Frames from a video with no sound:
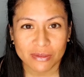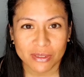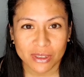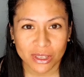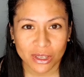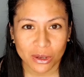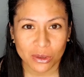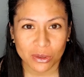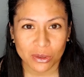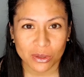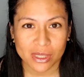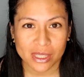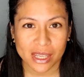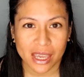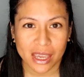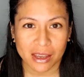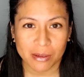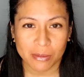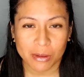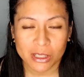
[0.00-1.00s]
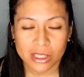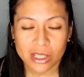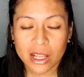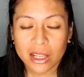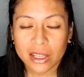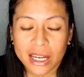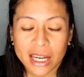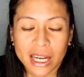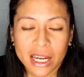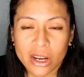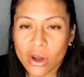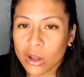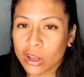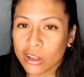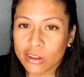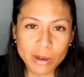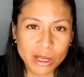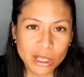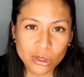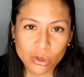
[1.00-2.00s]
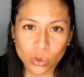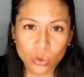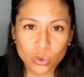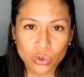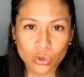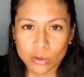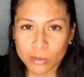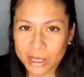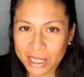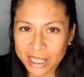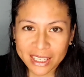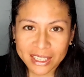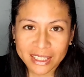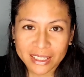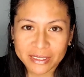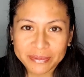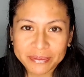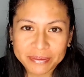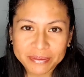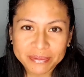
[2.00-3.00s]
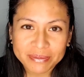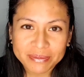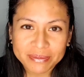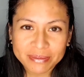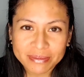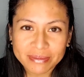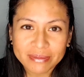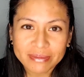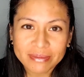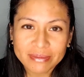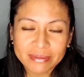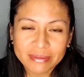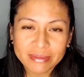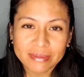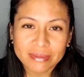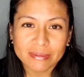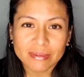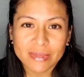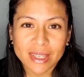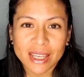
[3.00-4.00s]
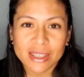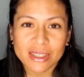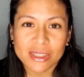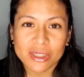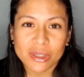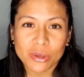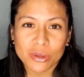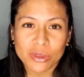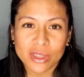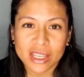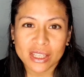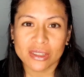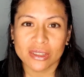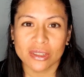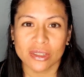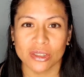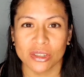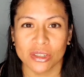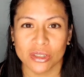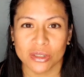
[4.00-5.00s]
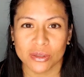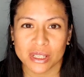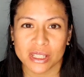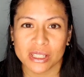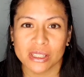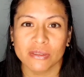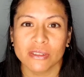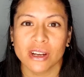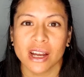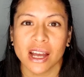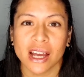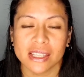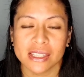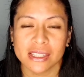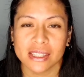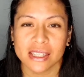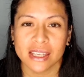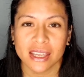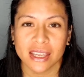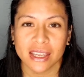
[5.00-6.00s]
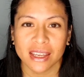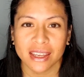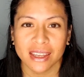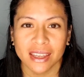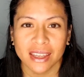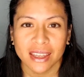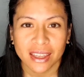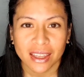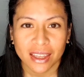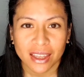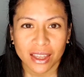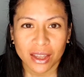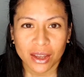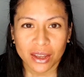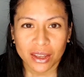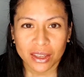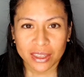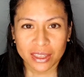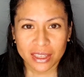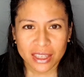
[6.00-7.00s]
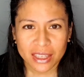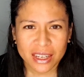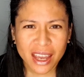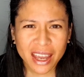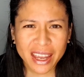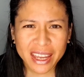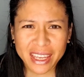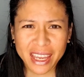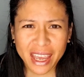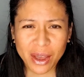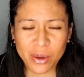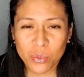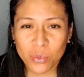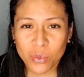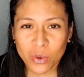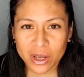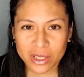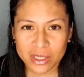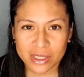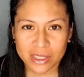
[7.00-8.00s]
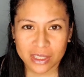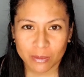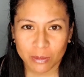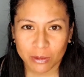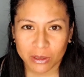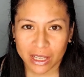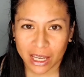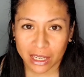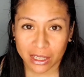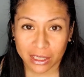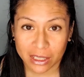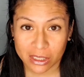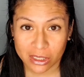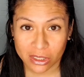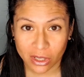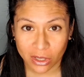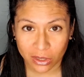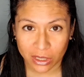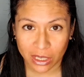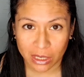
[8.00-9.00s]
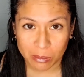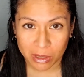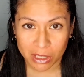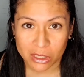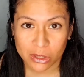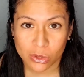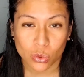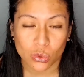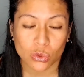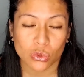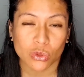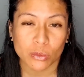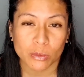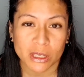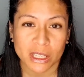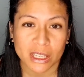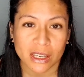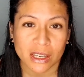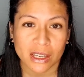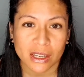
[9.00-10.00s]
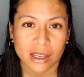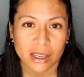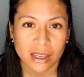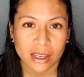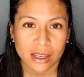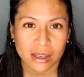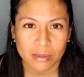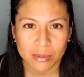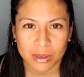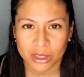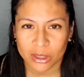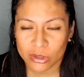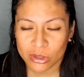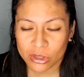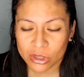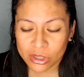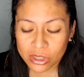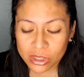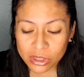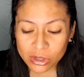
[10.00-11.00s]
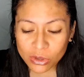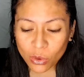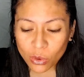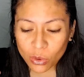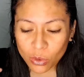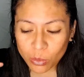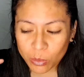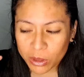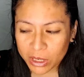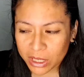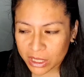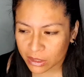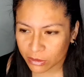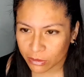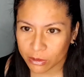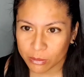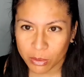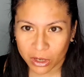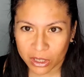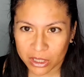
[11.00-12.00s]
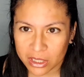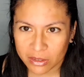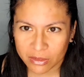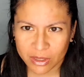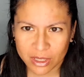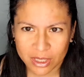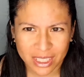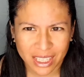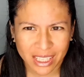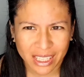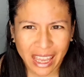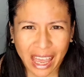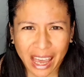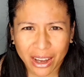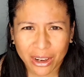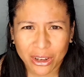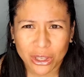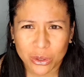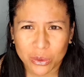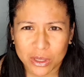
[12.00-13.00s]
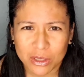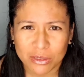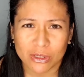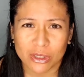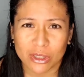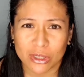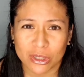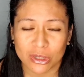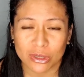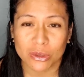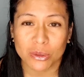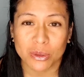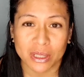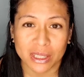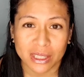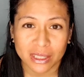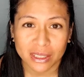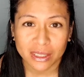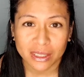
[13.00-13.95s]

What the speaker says: video saying I'm consolidating all of my social media. And so thanks to Charisse for asking, can I get one tip on how to consolidate my social media? I mean, there's just so many different parts of us, like how do you even do it?